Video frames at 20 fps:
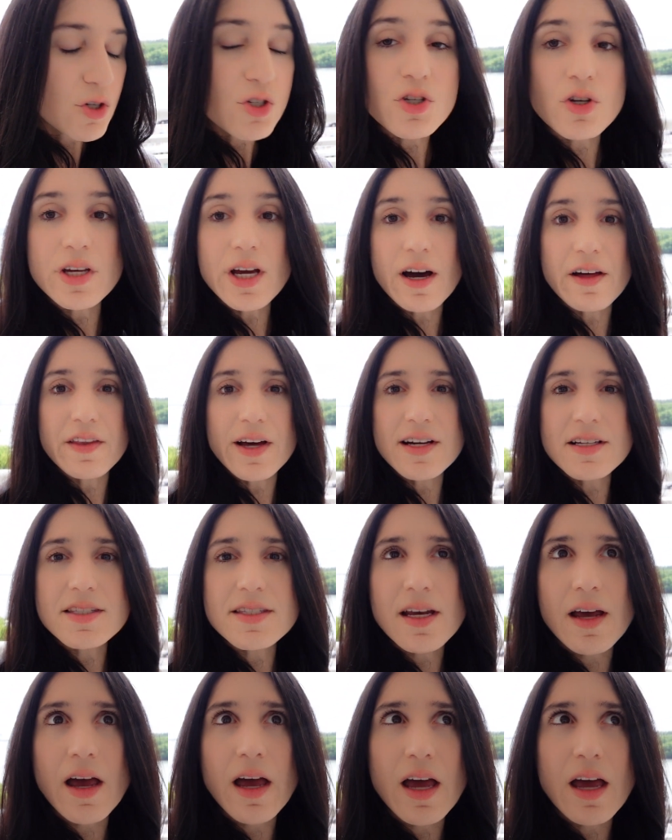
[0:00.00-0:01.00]
So yeah,
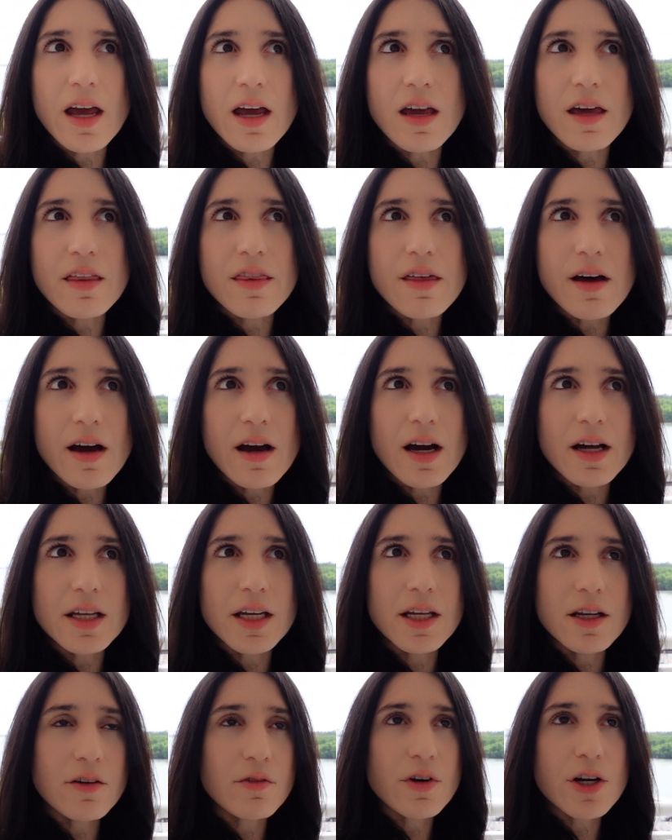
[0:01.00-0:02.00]
that day that
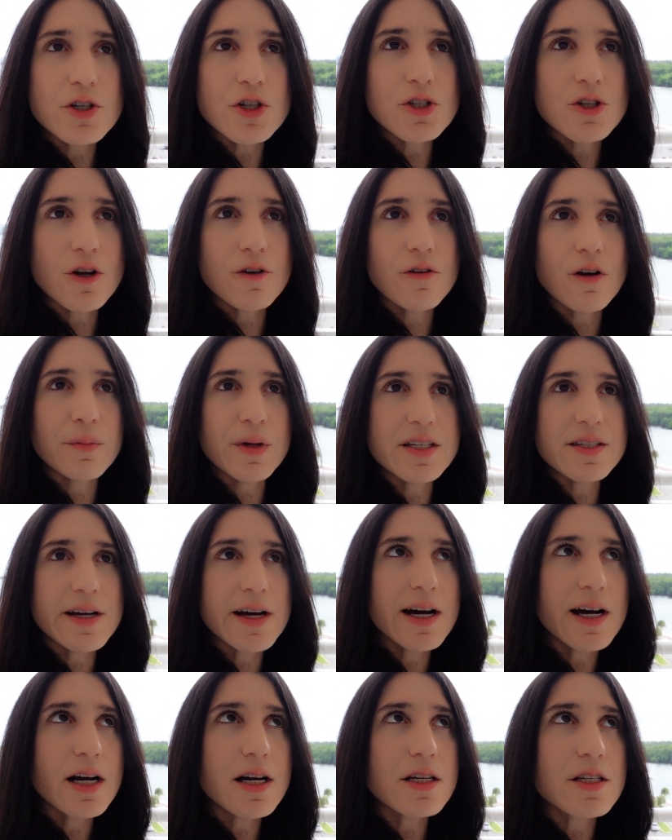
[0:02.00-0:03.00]
he didn't register for me
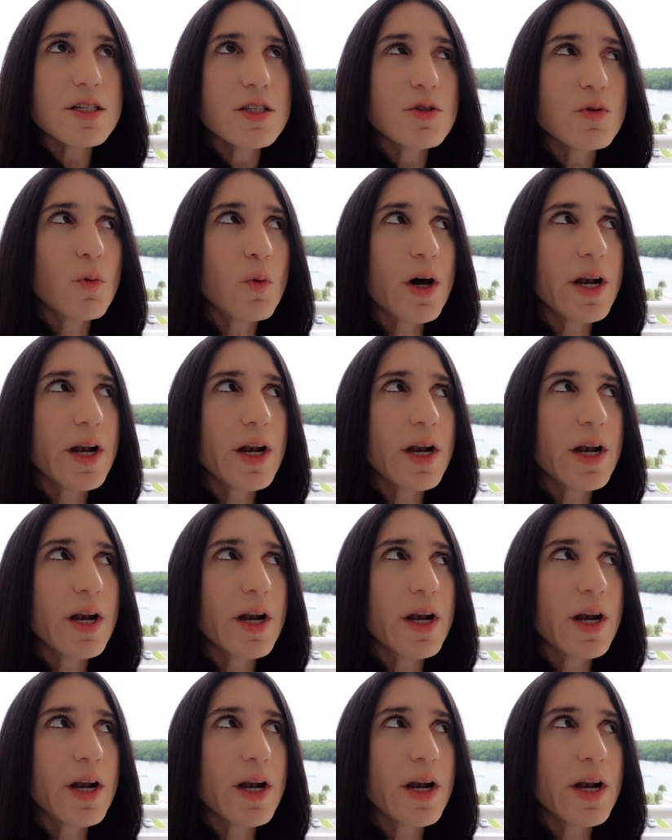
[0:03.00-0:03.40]
DAS,